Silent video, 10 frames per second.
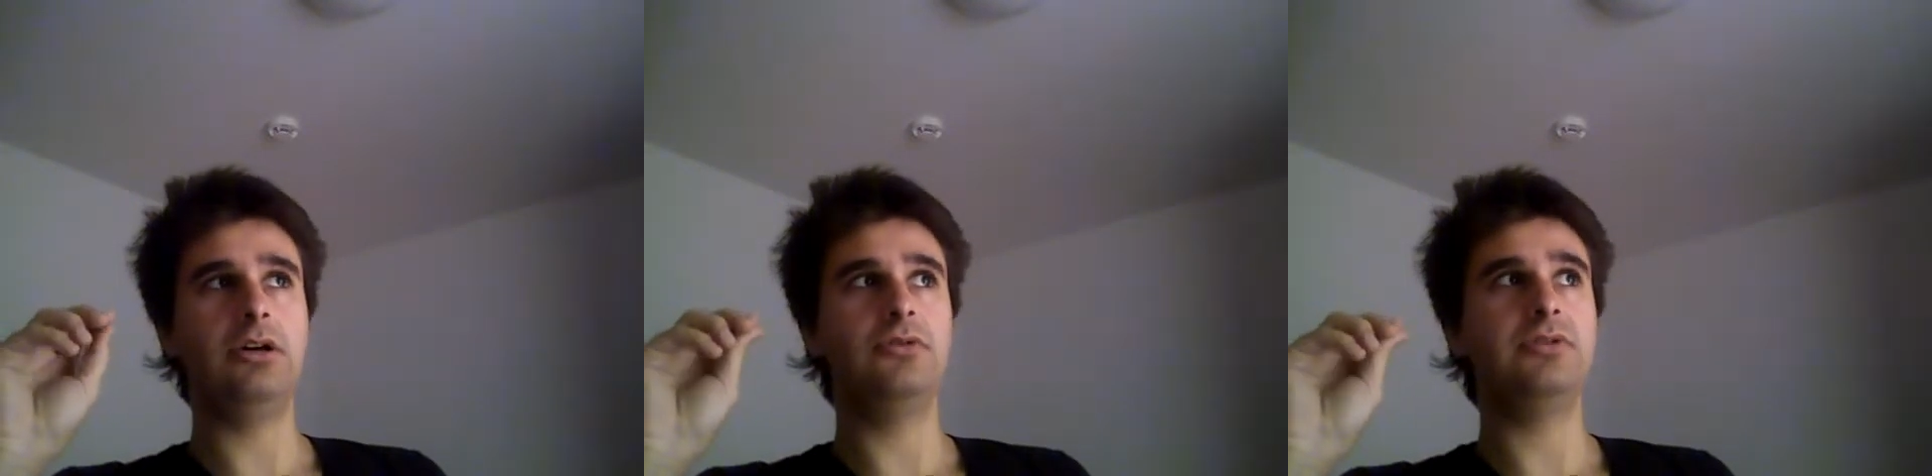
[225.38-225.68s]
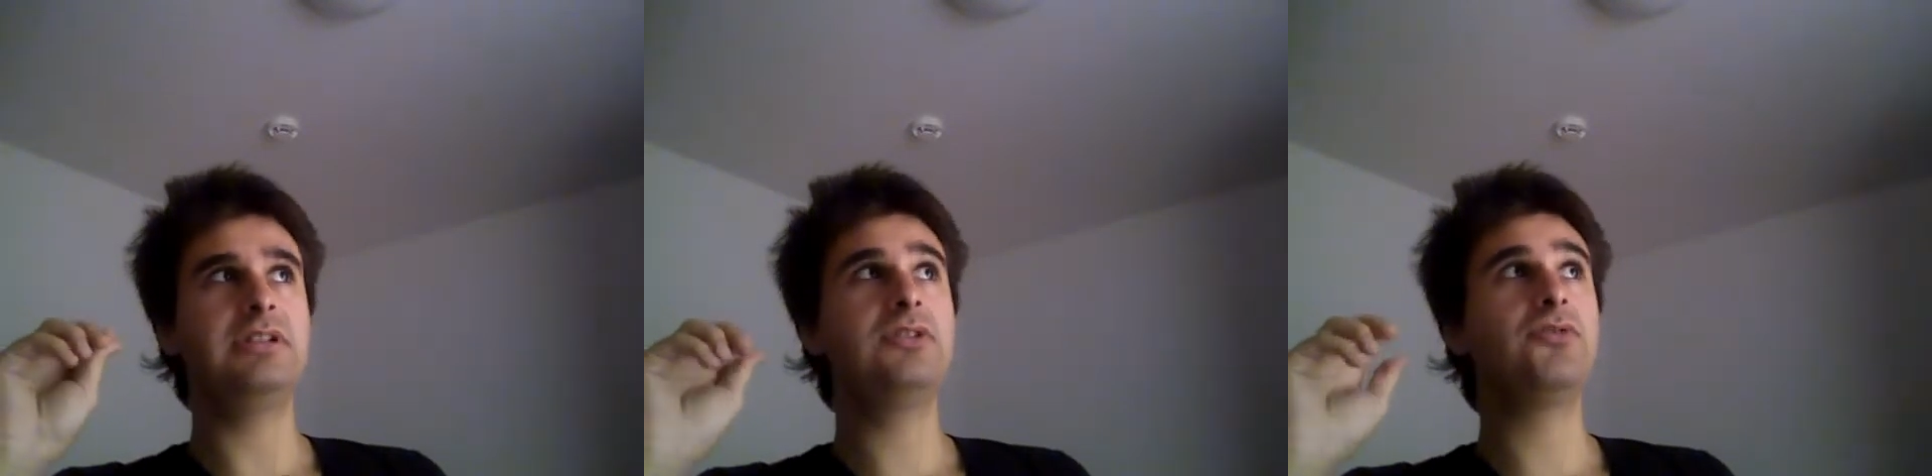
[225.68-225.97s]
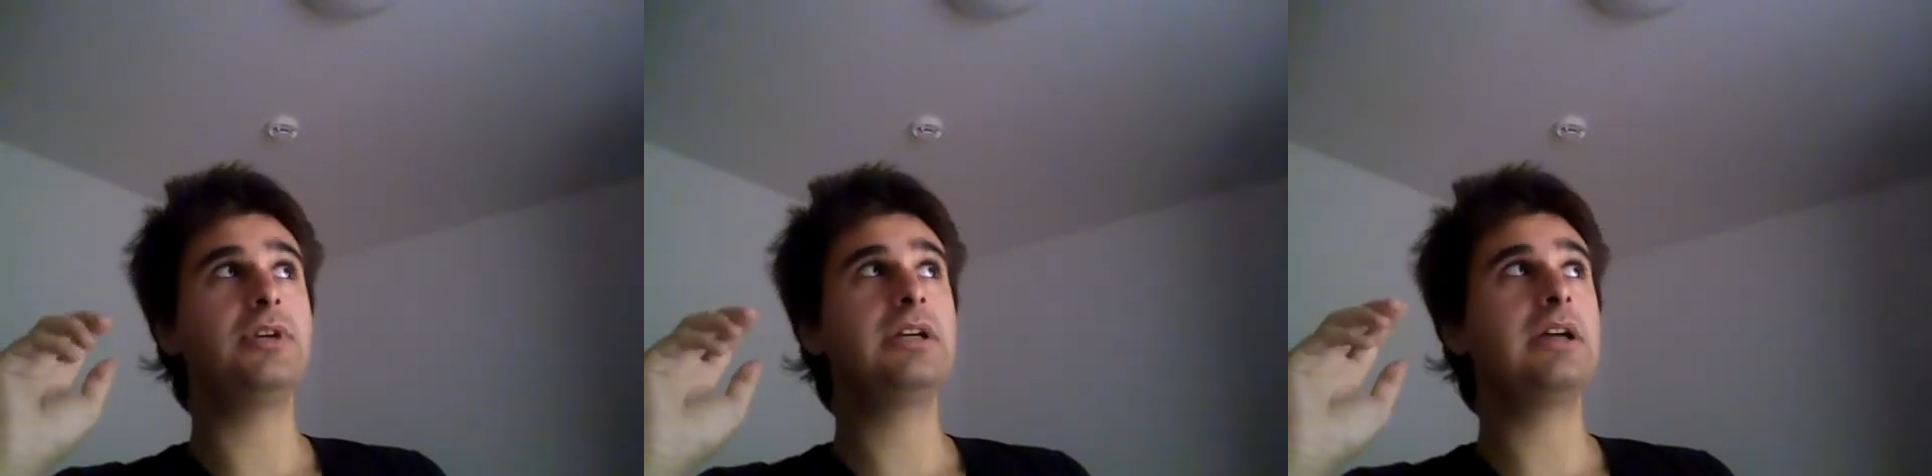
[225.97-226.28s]
this
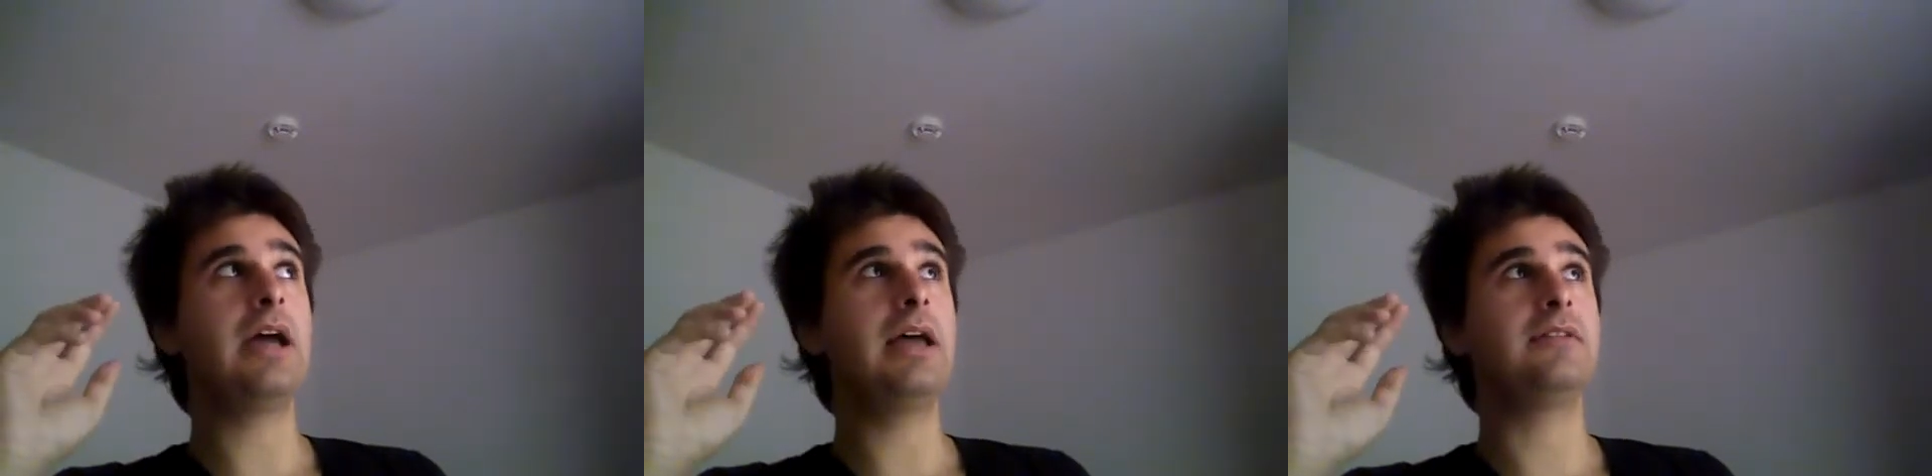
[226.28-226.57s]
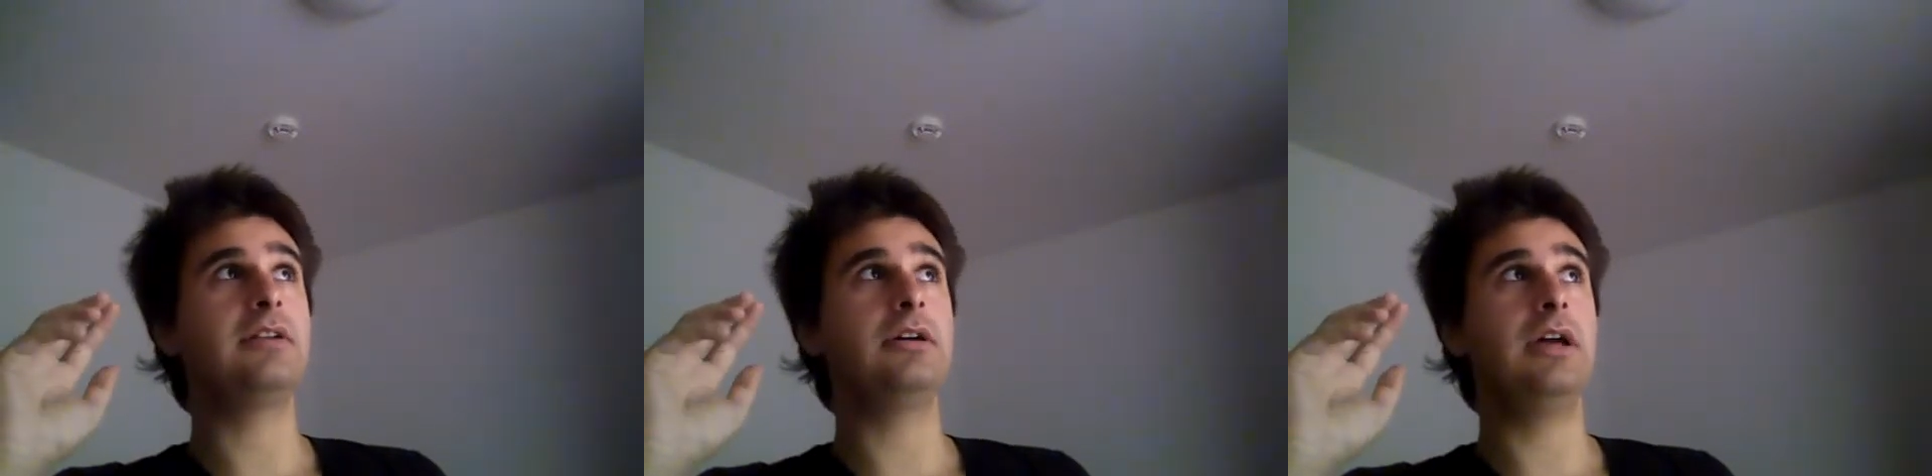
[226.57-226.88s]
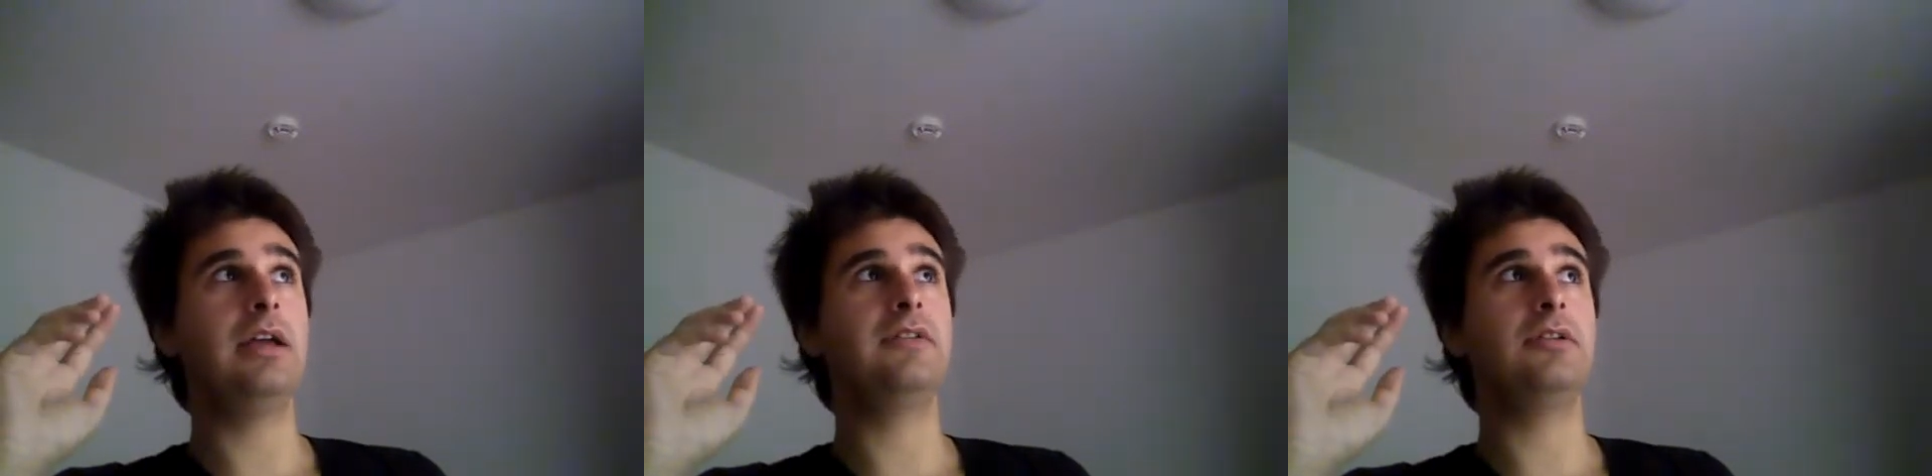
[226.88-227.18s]
thing as
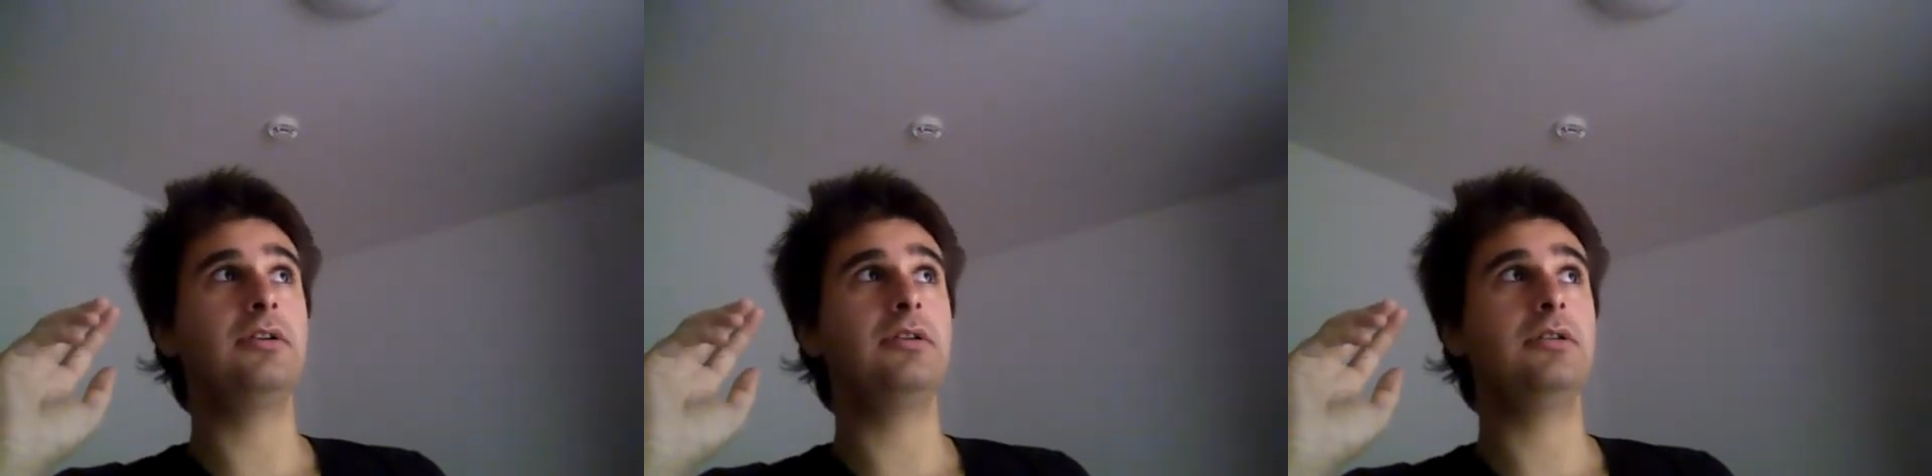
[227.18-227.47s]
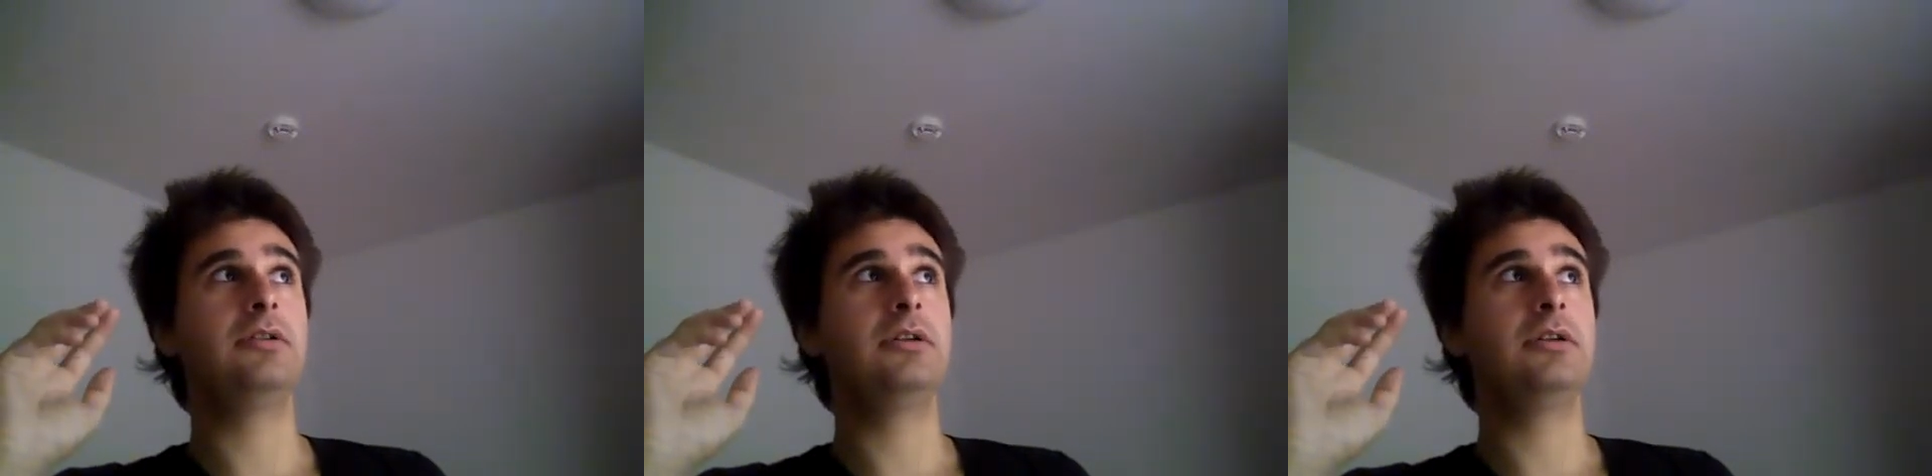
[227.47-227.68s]
a